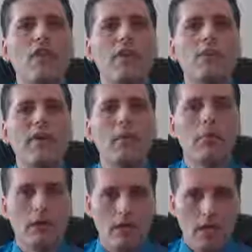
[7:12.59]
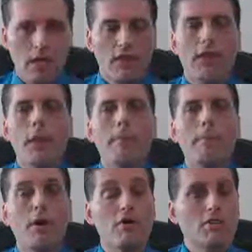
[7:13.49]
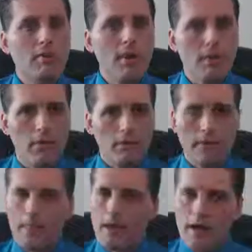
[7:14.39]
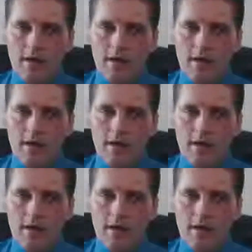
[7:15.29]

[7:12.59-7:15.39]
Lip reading: the bubble. They're going to burst the bubble.